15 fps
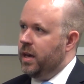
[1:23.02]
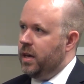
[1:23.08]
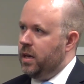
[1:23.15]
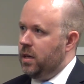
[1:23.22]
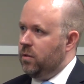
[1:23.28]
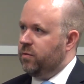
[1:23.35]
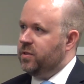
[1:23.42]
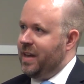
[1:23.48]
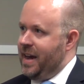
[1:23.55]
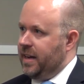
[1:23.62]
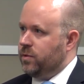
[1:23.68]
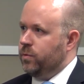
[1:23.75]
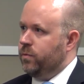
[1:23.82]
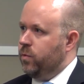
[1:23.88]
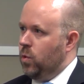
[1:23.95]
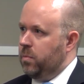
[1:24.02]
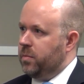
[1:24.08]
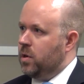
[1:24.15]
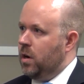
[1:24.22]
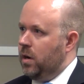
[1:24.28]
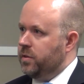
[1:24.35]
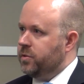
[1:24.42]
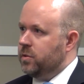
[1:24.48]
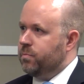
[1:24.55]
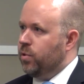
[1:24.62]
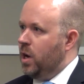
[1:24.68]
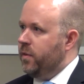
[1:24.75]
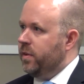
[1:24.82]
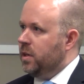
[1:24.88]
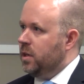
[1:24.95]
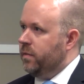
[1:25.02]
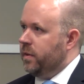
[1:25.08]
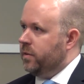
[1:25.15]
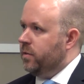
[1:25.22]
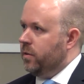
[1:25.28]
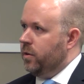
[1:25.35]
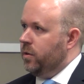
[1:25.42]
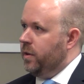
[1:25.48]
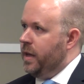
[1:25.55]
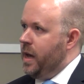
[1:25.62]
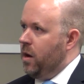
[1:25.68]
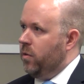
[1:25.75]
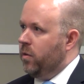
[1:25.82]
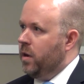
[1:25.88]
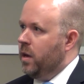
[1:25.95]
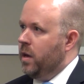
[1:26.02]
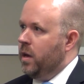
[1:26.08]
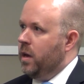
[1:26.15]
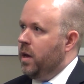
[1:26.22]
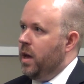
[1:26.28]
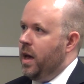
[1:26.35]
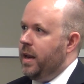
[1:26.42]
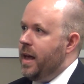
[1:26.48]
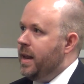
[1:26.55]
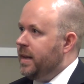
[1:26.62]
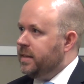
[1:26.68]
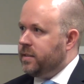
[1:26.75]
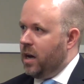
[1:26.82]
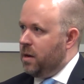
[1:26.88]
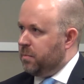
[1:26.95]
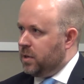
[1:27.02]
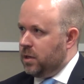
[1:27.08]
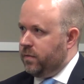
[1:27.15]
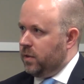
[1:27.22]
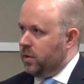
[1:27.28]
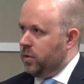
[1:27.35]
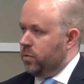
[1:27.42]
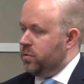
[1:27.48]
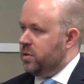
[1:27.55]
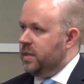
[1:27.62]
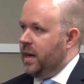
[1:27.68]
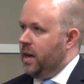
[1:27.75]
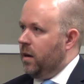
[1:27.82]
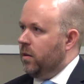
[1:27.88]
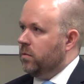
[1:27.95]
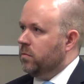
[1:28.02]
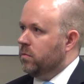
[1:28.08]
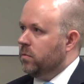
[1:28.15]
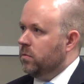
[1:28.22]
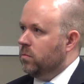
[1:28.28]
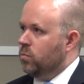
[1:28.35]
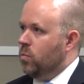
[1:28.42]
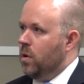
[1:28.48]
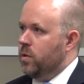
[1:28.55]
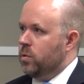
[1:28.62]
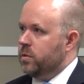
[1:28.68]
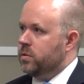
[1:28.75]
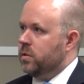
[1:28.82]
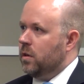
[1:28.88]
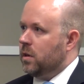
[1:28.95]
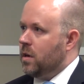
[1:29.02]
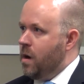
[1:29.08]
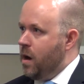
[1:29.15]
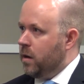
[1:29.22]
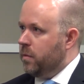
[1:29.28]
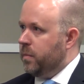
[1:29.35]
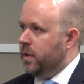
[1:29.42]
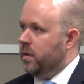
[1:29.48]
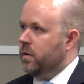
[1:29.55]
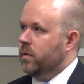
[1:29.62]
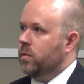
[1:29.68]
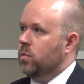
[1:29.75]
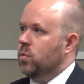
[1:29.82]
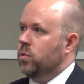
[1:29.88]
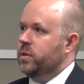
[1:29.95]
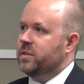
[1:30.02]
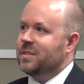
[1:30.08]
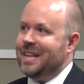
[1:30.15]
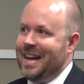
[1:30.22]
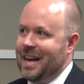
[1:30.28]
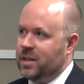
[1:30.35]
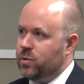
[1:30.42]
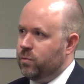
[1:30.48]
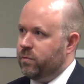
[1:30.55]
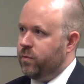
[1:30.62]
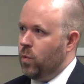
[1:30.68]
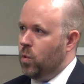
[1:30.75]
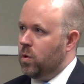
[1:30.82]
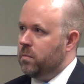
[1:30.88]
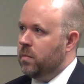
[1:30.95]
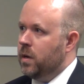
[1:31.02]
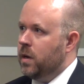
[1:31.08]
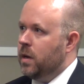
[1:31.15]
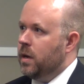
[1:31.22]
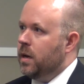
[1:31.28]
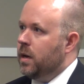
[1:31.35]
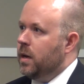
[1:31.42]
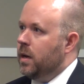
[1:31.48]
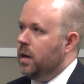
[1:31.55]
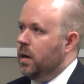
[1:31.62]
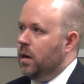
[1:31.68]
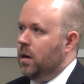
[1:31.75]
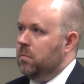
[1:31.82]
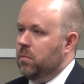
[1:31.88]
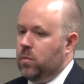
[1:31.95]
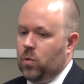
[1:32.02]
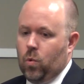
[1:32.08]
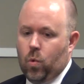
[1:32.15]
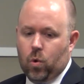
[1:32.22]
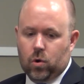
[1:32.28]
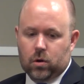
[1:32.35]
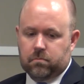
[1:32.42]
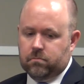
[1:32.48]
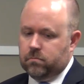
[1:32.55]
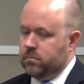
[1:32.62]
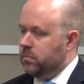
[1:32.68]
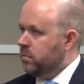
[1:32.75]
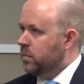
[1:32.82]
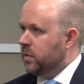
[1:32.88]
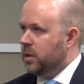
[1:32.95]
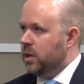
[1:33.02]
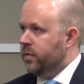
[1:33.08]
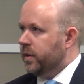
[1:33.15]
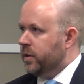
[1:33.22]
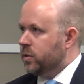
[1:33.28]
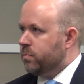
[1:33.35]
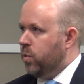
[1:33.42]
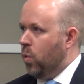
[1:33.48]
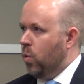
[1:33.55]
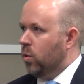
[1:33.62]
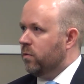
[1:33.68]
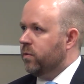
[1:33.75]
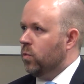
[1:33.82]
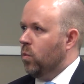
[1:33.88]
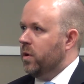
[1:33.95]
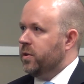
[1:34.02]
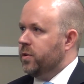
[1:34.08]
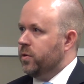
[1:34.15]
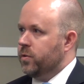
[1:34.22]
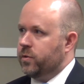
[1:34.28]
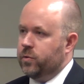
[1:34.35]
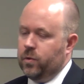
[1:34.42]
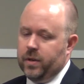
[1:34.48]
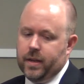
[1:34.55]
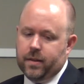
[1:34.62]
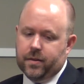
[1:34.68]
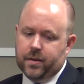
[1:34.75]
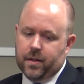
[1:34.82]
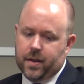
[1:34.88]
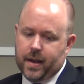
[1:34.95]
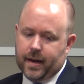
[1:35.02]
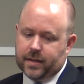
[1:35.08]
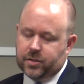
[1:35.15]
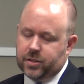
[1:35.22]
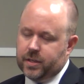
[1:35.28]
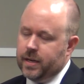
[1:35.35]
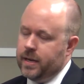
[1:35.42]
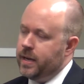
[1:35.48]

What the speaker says: if tax reform causes private giving to go down. And anytime giving goes down, whether it's the economy or it's tax reform or giving is poor for 1 year to the next,